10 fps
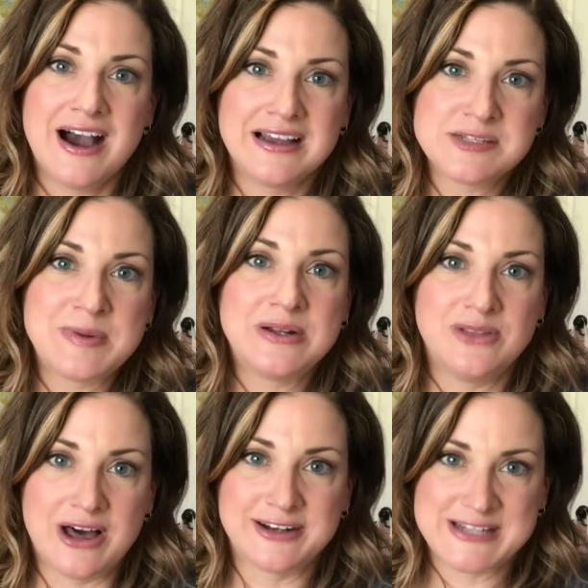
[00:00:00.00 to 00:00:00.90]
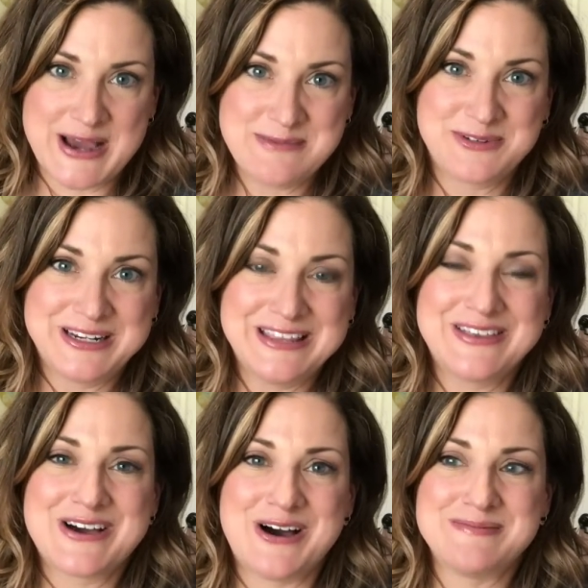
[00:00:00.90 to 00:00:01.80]
I spent a lot of time reading the
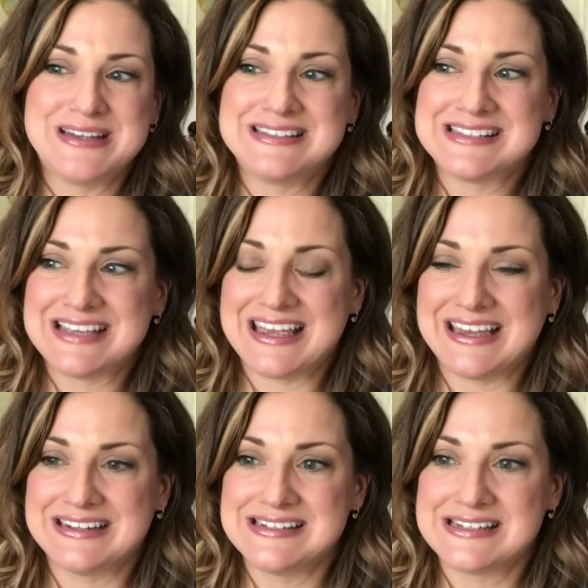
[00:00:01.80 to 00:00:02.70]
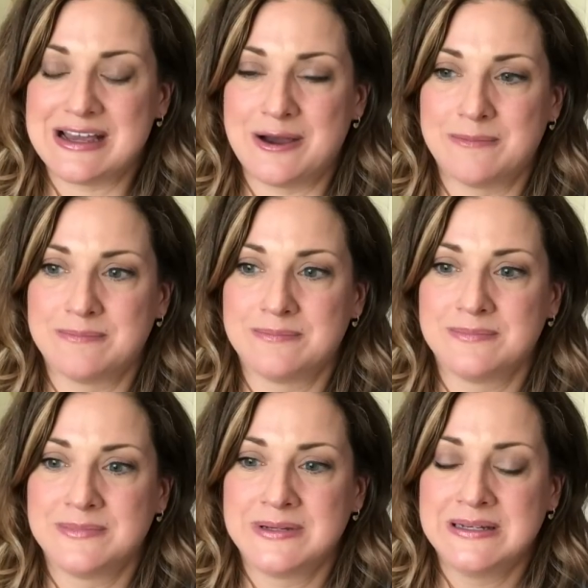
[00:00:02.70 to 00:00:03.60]
comments, and
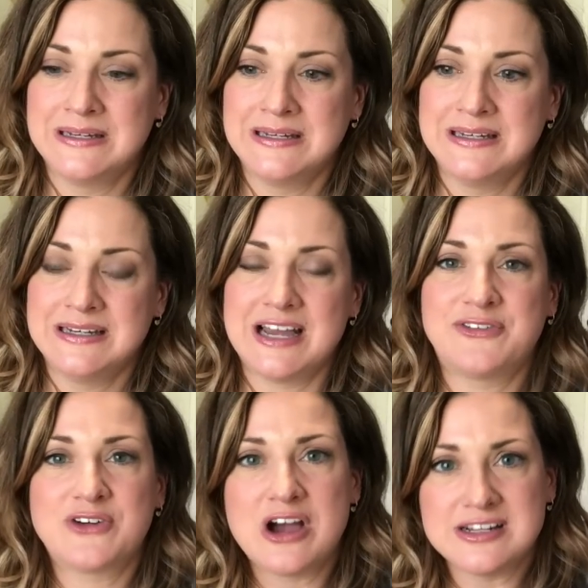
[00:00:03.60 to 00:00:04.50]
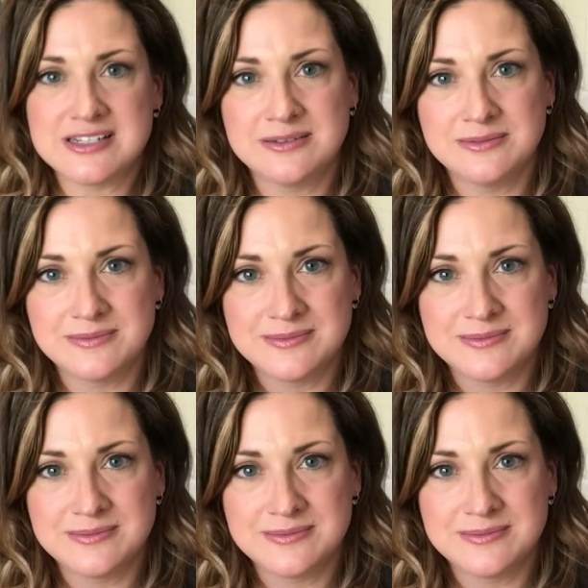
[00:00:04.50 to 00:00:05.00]
I forgot to